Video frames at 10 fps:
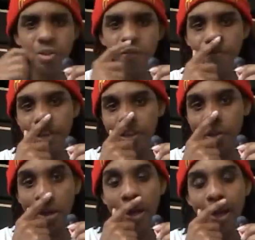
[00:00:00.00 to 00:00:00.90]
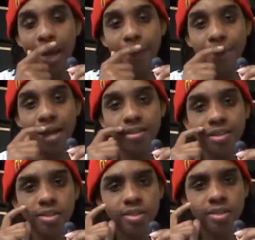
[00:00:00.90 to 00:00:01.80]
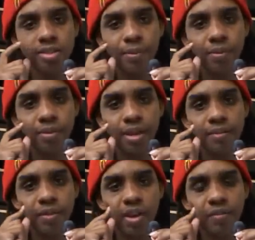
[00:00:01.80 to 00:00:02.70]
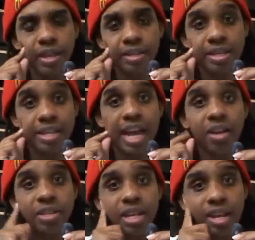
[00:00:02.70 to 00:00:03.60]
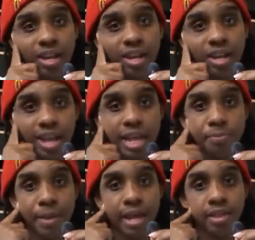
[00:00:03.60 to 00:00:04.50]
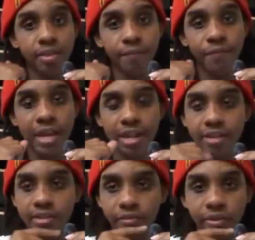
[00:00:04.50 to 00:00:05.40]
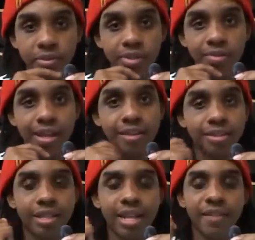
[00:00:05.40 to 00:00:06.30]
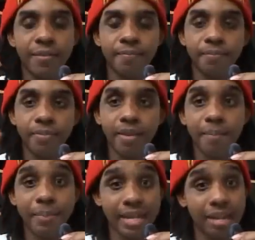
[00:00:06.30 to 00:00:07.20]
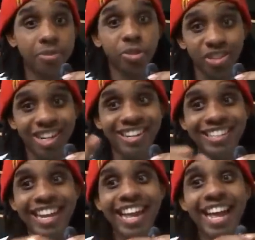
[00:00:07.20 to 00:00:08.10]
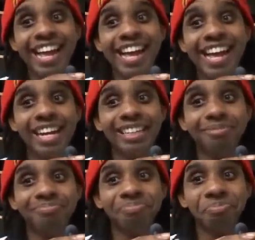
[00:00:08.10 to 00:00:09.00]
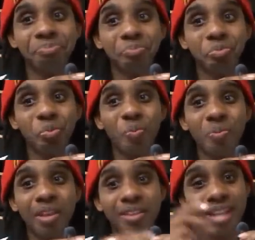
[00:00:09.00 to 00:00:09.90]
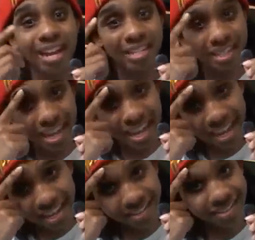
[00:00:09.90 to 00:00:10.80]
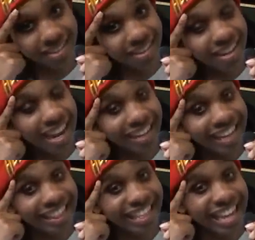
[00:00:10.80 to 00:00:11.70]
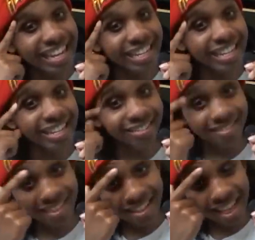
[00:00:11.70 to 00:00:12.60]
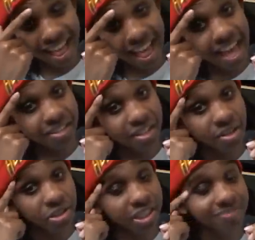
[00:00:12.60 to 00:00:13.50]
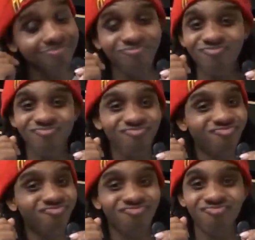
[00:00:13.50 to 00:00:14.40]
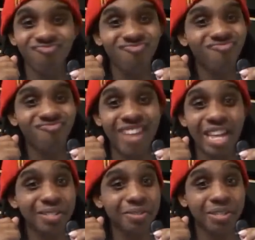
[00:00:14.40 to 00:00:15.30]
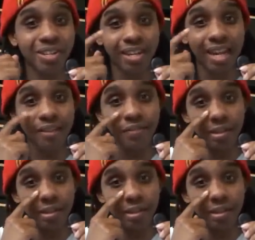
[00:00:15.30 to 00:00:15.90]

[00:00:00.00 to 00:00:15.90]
you feel about the stable involving Natalya and Beth Phoenix from 2011? Pin up strong. Not gonna lie, I like the idea. Execution, not so good. I